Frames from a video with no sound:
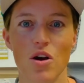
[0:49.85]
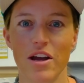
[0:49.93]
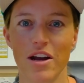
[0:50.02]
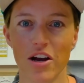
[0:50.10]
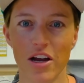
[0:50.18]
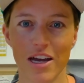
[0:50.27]

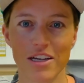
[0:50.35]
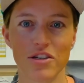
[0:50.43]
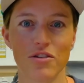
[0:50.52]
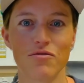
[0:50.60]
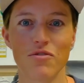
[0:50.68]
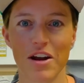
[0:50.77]

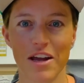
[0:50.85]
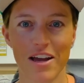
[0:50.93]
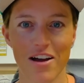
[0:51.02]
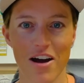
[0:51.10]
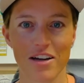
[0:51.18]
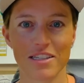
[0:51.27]
irrigation running
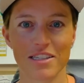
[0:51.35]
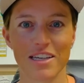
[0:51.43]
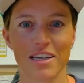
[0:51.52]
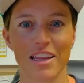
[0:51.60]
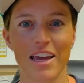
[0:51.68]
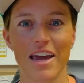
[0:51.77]

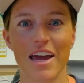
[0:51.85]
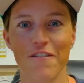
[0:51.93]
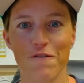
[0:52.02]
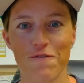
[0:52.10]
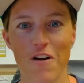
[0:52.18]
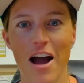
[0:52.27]
constantly,
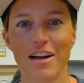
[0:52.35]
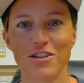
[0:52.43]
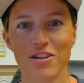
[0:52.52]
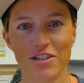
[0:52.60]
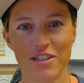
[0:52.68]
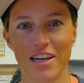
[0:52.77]
and
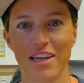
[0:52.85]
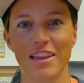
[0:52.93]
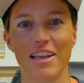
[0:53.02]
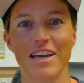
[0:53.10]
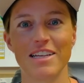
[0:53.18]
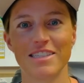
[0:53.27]
fragile
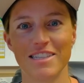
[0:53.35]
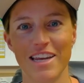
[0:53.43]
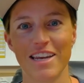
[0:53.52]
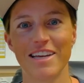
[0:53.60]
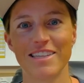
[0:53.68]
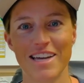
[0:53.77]
seedlings
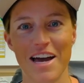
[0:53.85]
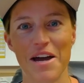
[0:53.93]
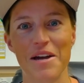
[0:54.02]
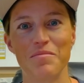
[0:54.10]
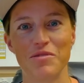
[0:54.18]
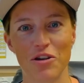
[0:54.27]
needing
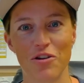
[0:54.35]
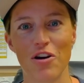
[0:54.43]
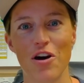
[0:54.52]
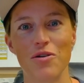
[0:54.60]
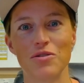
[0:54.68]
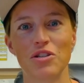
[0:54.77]
time to grow.